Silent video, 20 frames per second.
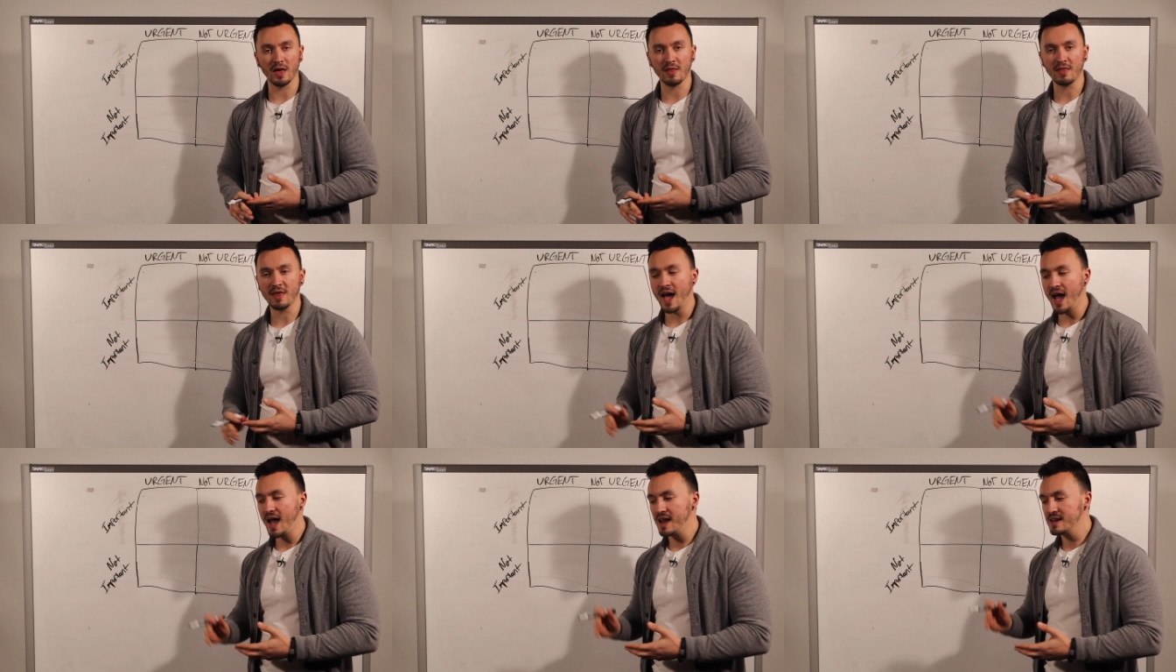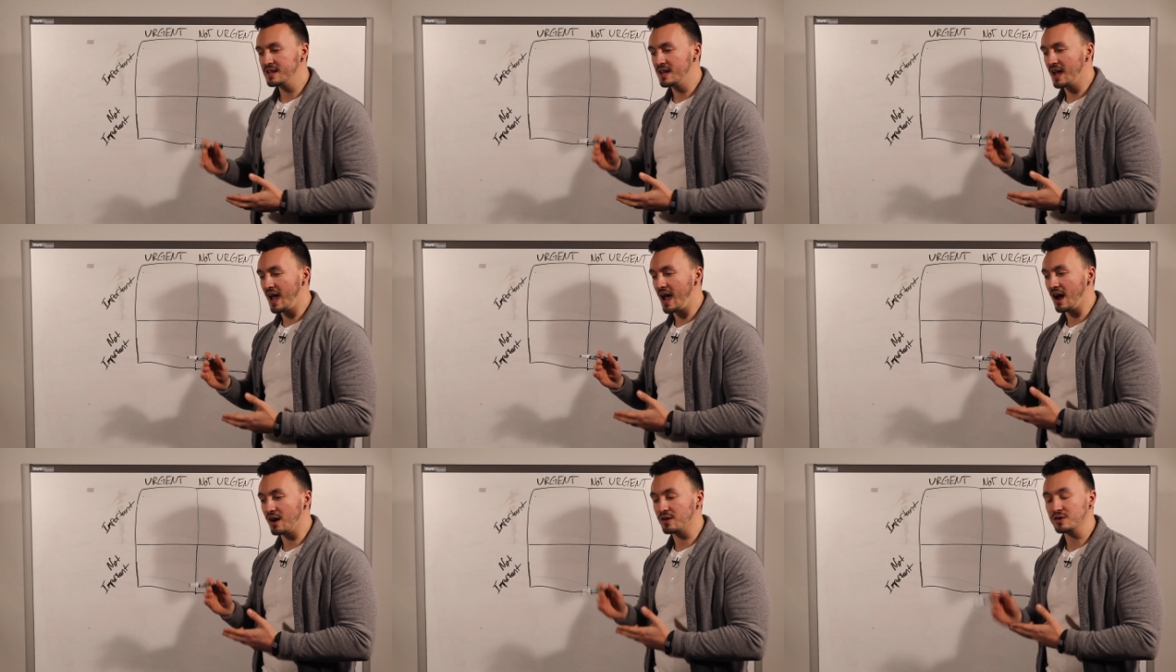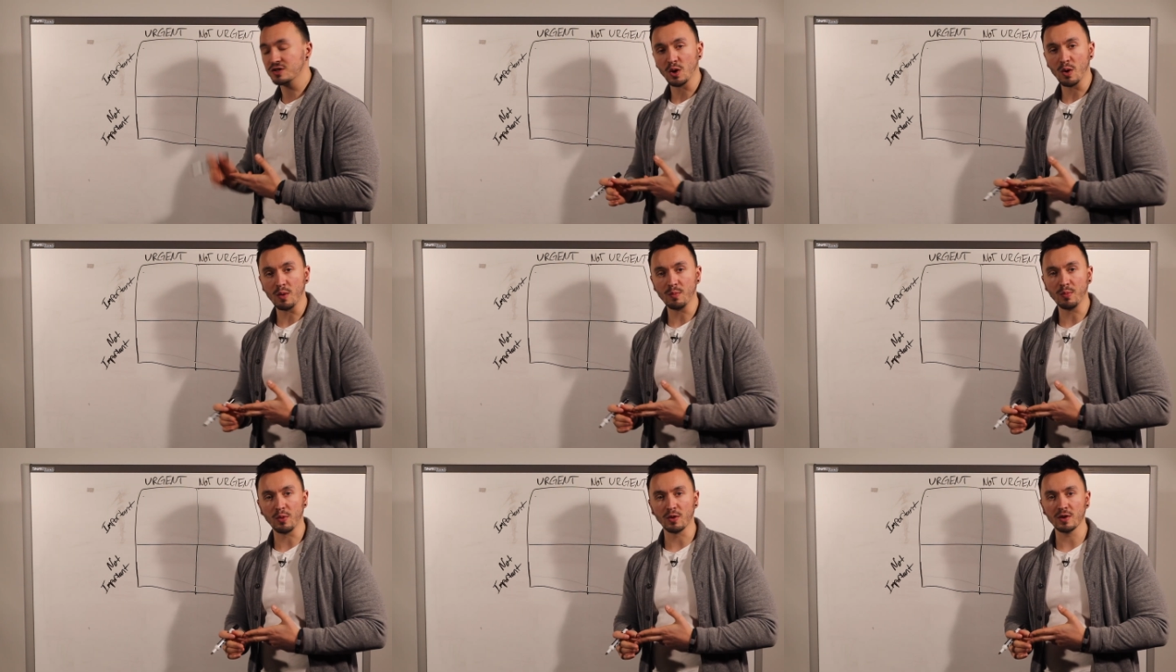that are
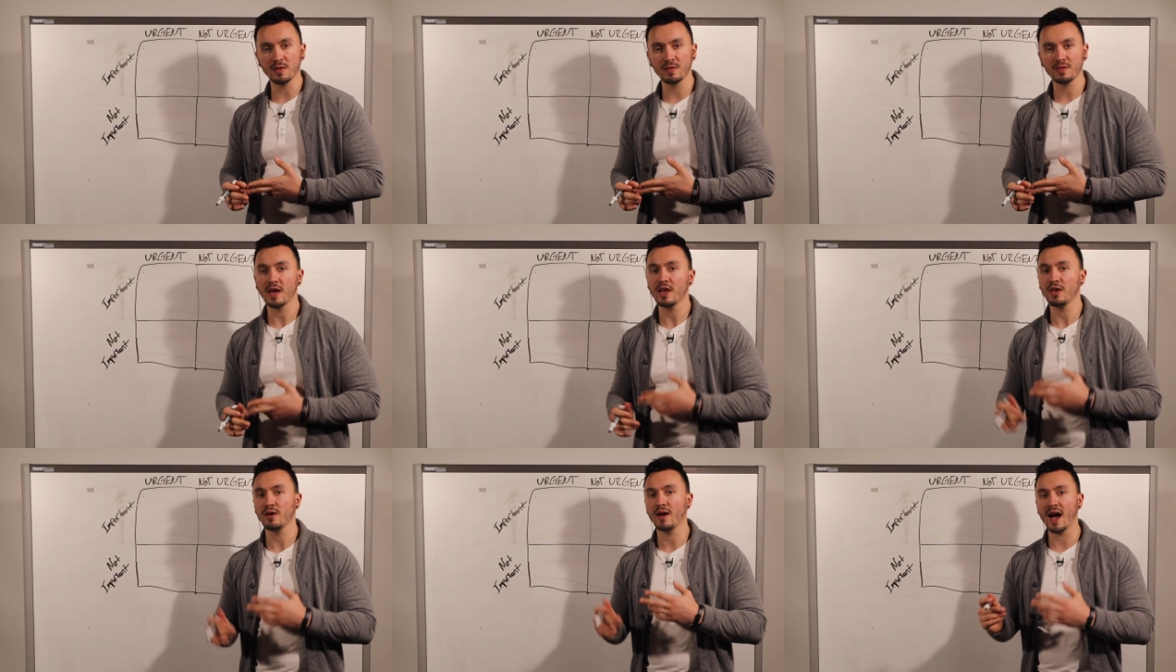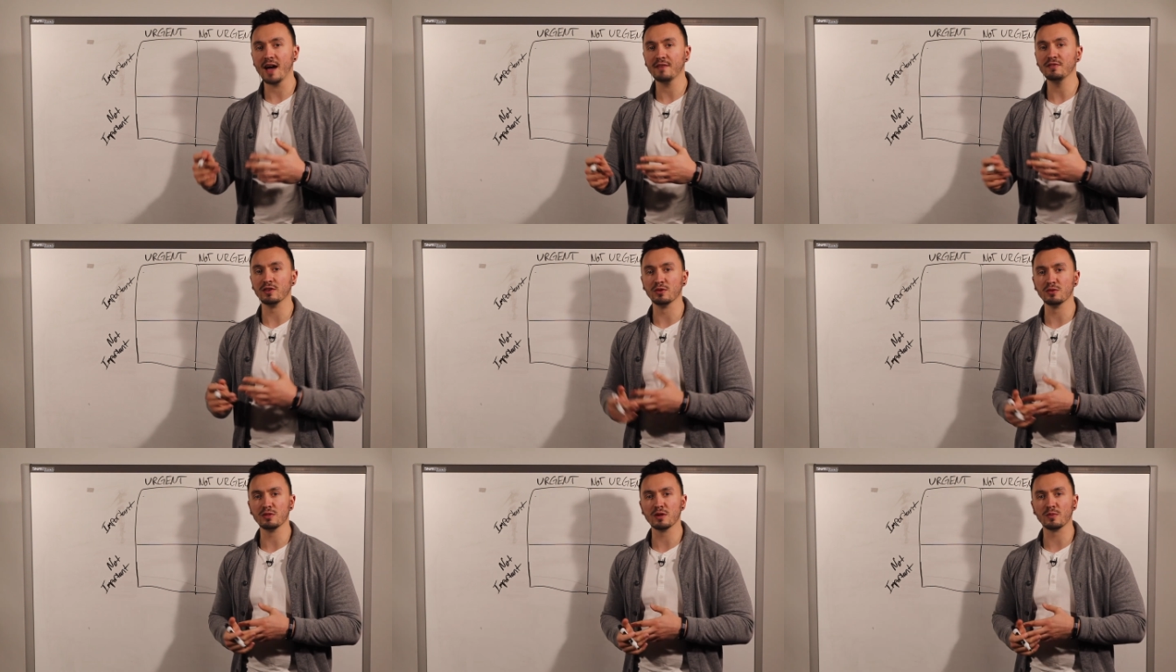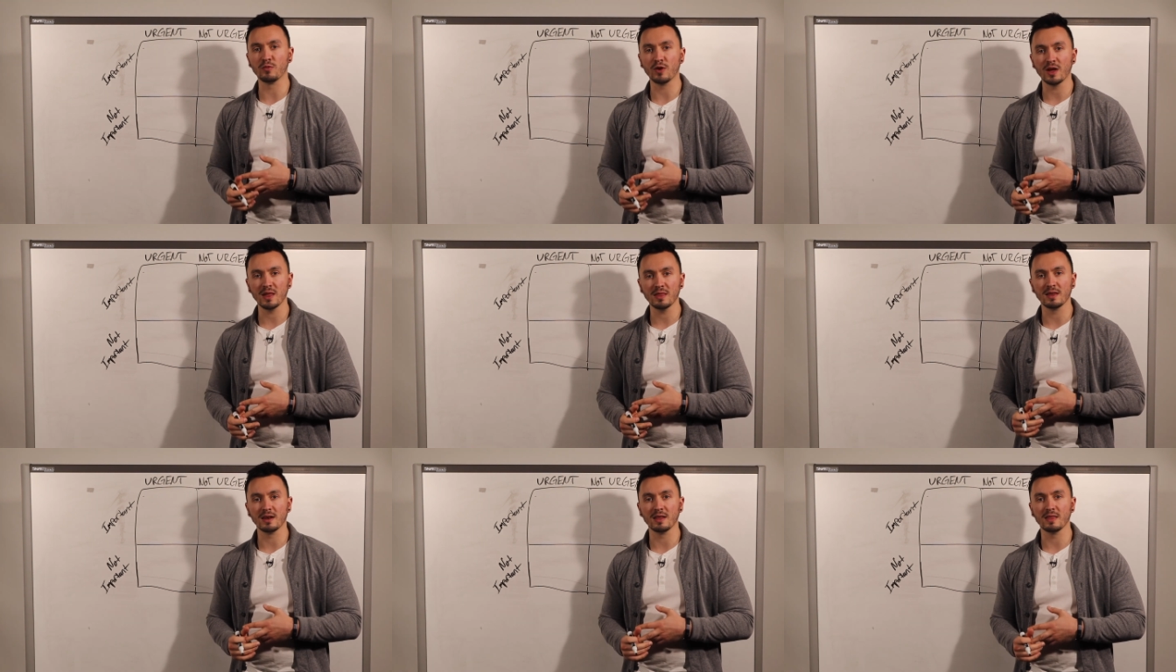so important that you have to do them
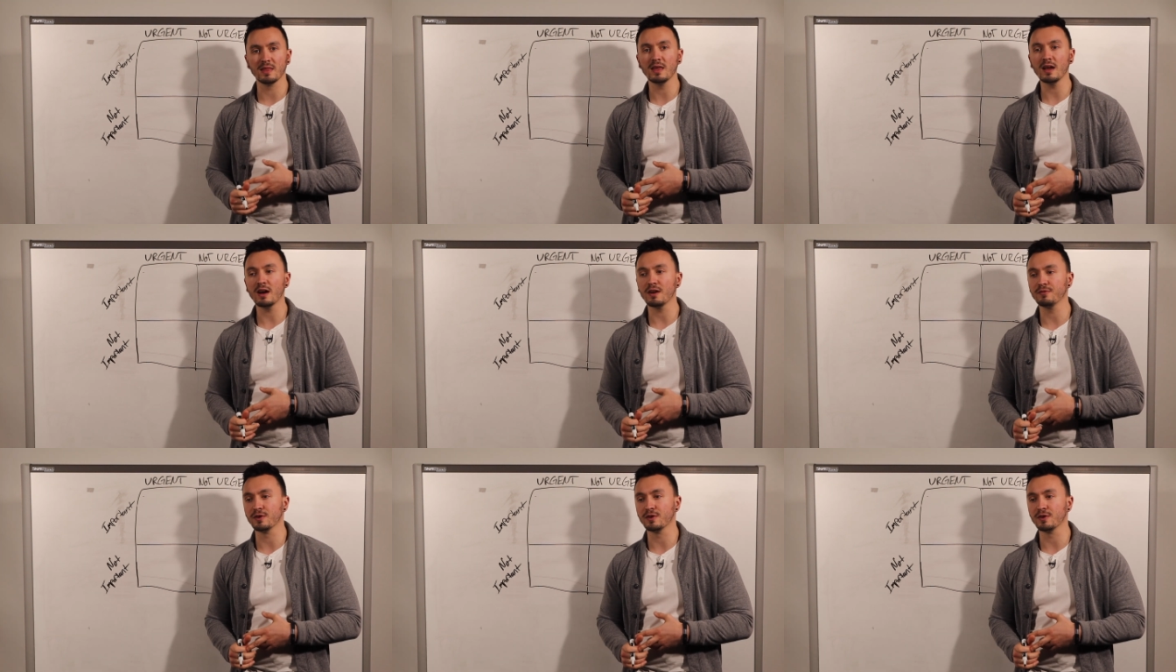right then and there.